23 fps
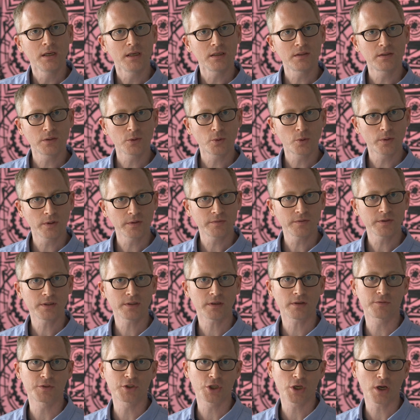It's the
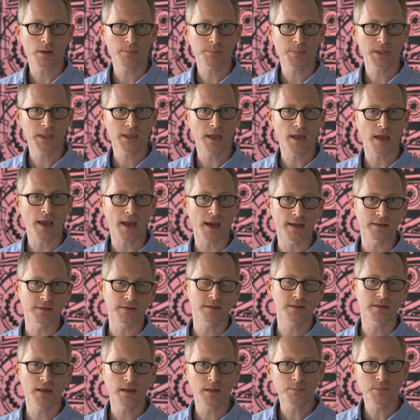equivalent of shopping at
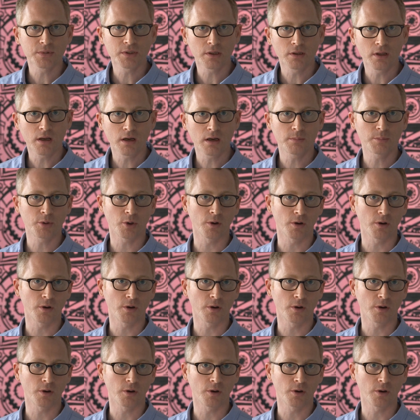Sam's Club